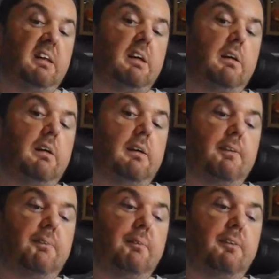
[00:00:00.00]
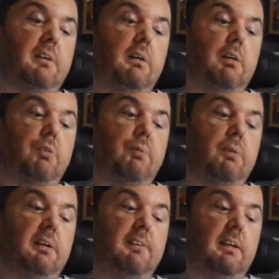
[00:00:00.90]
And will tell us
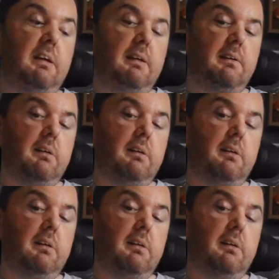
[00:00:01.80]
what is there.